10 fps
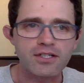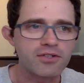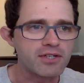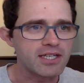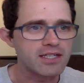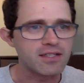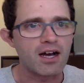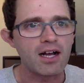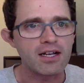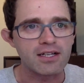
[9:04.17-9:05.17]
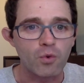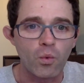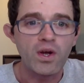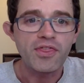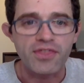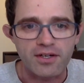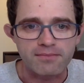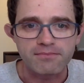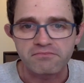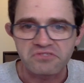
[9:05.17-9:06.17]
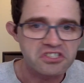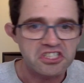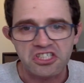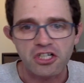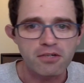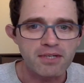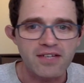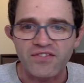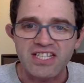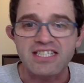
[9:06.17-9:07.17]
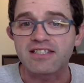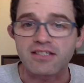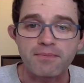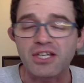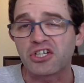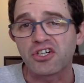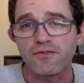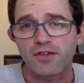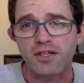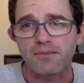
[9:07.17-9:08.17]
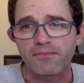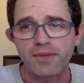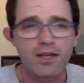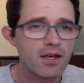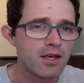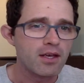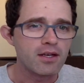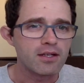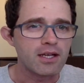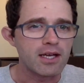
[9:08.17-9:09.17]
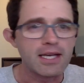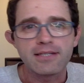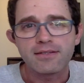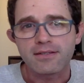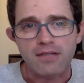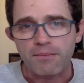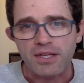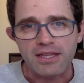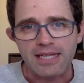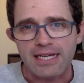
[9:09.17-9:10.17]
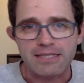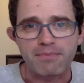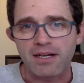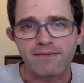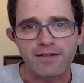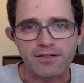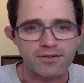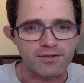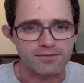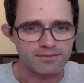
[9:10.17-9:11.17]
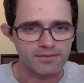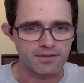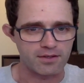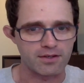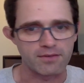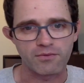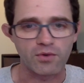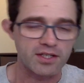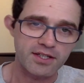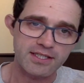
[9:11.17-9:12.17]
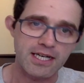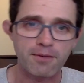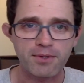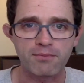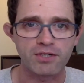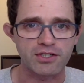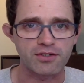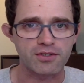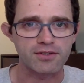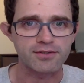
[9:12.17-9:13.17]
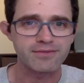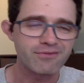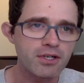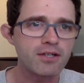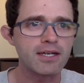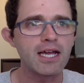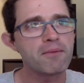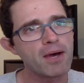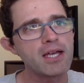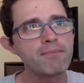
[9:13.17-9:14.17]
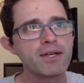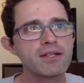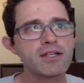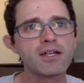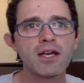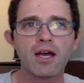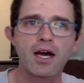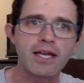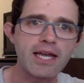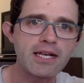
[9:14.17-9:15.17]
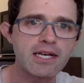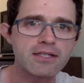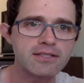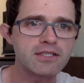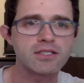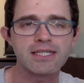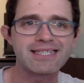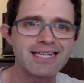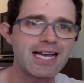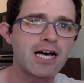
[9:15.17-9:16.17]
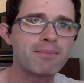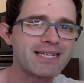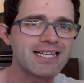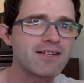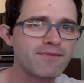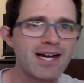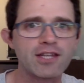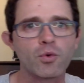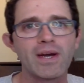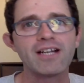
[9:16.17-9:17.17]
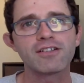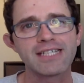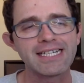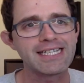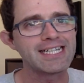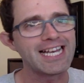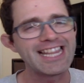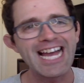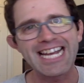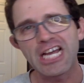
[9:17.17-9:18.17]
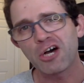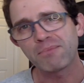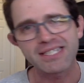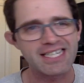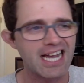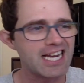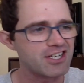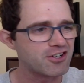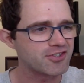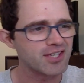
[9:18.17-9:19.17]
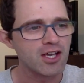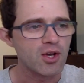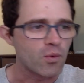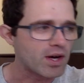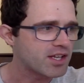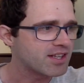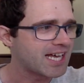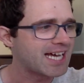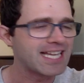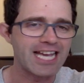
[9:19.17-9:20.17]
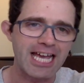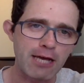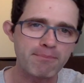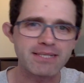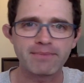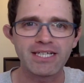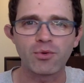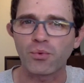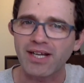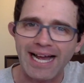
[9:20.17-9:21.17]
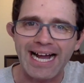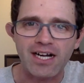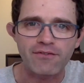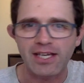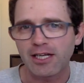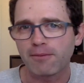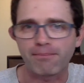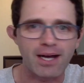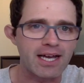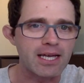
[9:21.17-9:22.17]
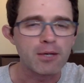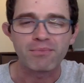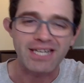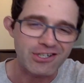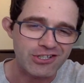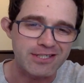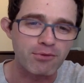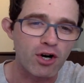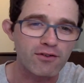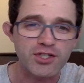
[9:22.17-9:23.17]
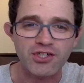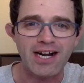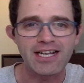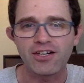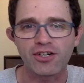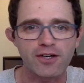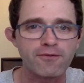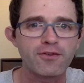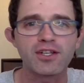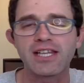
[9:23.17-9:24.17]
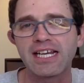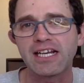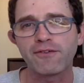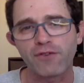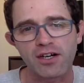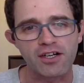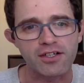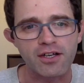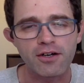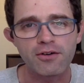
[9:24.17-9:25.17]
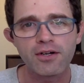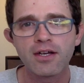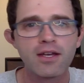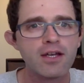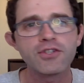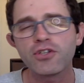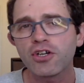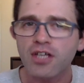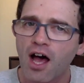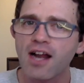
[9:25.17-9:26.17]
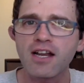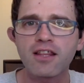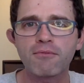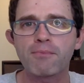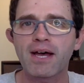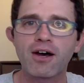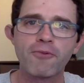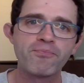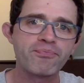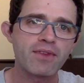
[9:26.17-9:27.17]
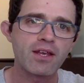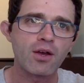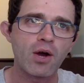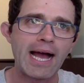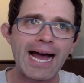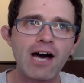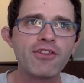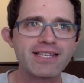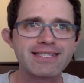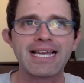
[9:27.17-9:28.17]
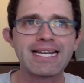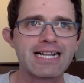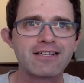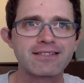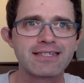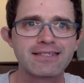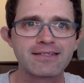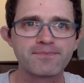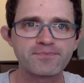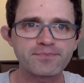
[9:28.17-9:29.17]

to, again, talk with them to determine if this is something good for them. Is this something that is beneficial? Will this help them reach their goals? Well, in my opinion, a gait analysis is going to help identify the way you're landing, and that can help us diagnose whether that hip is being re-aggravated by potentially some overstriding or your foot landing in front of your toe. So you're talking to them about how this gait analysis